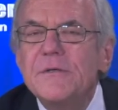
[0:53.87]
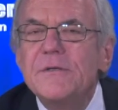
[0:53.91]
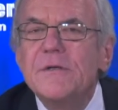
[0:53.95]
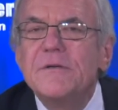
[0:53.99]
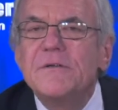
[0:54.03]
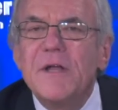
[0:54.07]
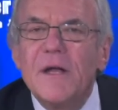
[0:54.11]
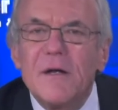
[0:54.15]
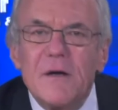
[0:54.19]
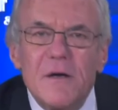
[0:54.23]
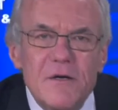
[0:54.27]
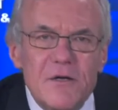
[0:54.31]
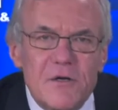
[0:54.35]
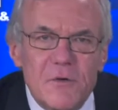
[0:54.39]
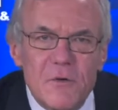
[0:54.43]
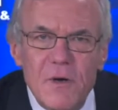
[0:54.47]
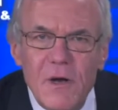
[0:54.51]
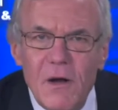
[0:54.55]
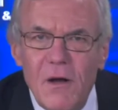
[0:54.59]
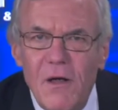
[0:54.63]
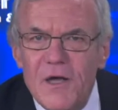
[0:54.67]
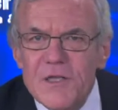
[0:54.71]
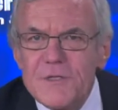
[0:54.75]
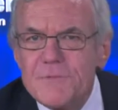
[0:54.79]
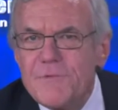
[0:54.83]
to
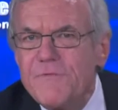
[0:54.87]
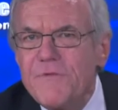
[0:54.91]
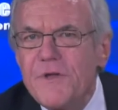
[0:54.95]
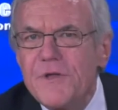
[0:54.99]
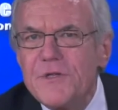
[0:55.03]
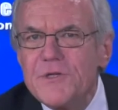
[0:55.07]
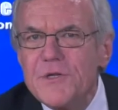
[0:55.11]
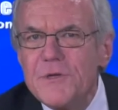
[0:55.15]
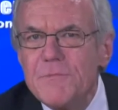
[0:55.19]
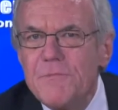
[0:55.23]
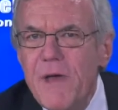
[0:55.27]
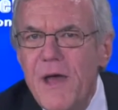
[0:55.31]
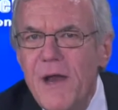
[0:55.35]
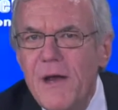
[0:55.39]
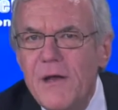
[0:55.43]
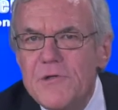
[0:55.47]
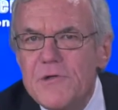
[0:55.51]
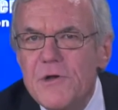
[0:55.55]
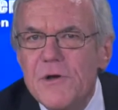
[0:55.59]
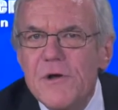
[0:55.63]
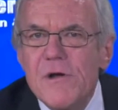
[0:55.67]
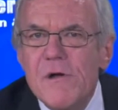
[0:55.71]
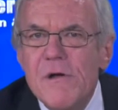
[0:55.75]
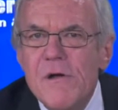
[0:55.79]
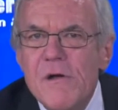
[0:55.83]
Territory Loss Prevention
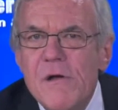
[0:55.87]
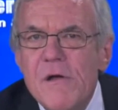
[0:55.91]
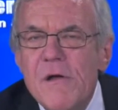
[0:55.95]
Manager,